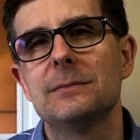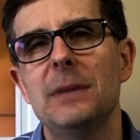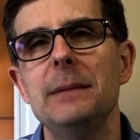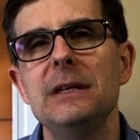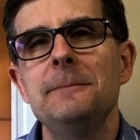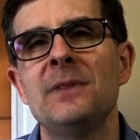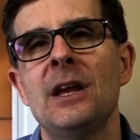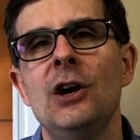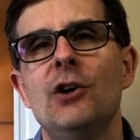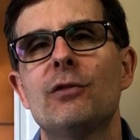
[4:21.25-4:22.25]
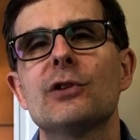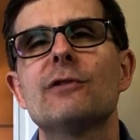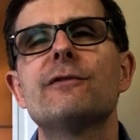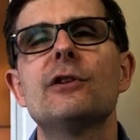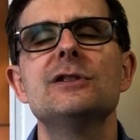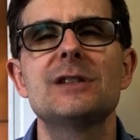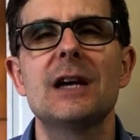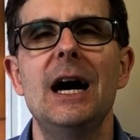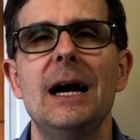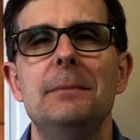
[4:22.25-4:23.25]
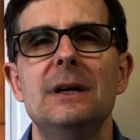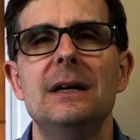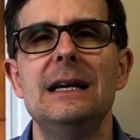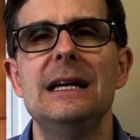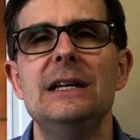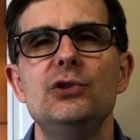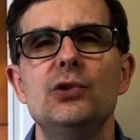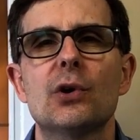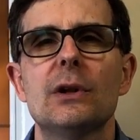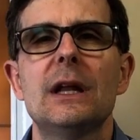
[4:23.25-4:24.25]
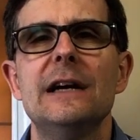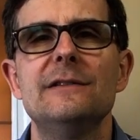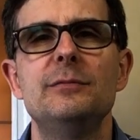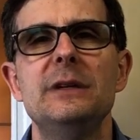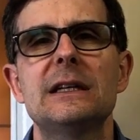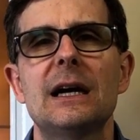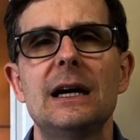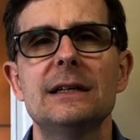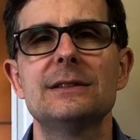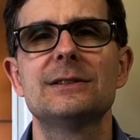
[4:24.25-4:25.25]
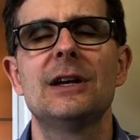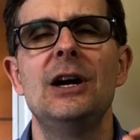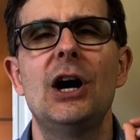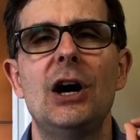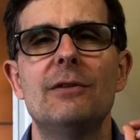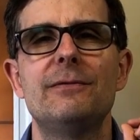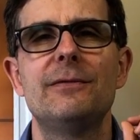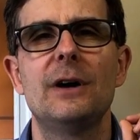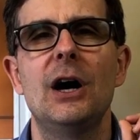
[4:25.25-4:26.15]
Maybe for the first time in your life, because of